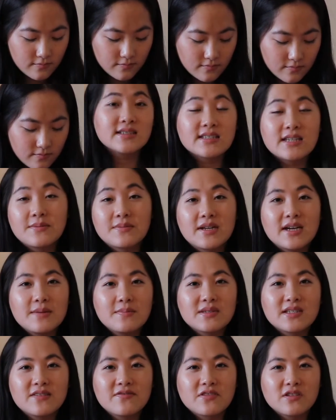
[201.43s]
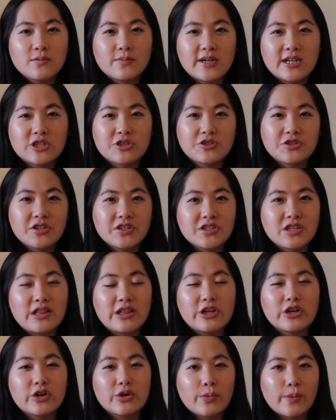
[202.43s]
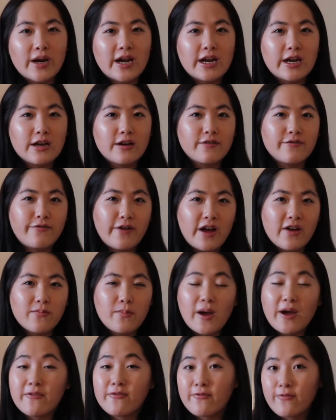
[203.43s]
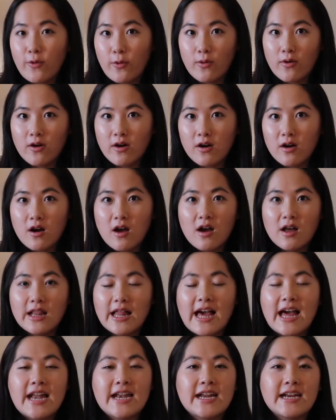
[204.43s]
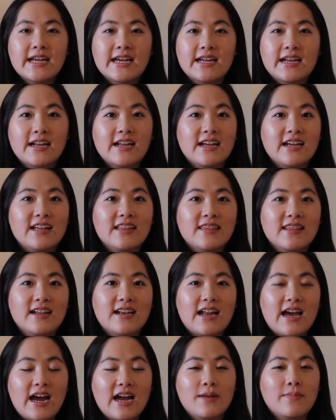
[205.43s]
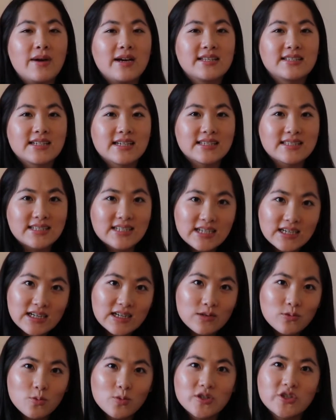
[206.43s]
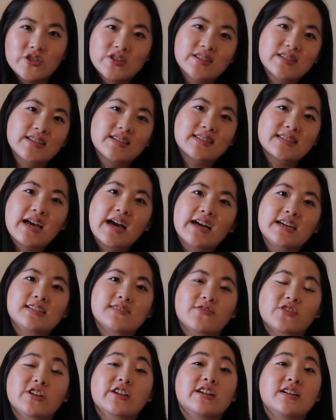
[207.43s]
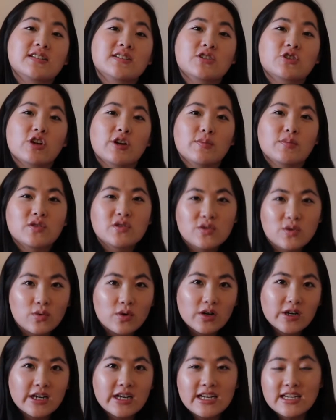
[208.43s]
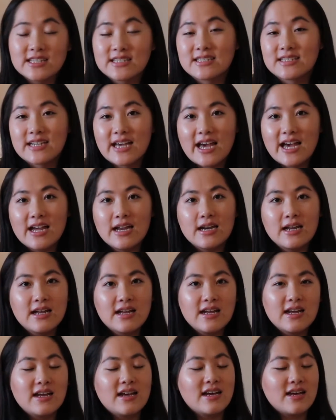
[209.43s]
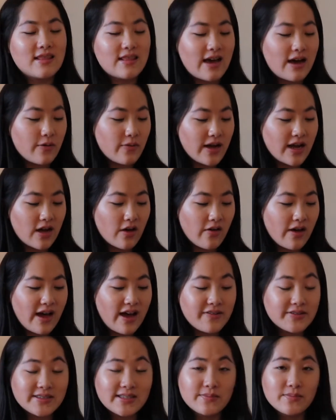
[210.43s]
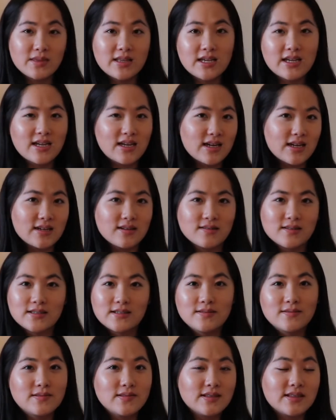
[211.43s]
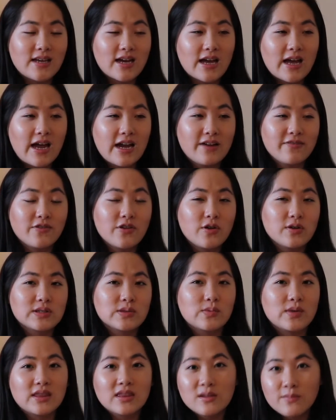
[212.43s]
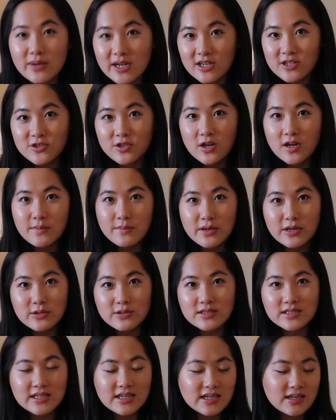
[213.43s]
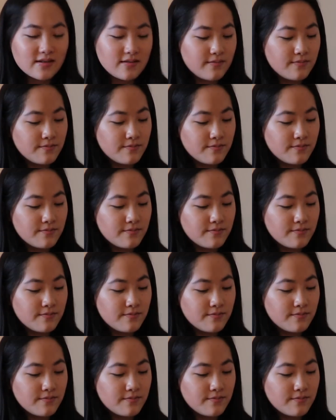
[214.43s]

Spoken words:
Sometimes if the picture doesn't look great in a 5:4, I'll edit it in the 9:16, which is the size for an Instagram story instead. And that way I'll have something that kind of goes with the picture I'm posting.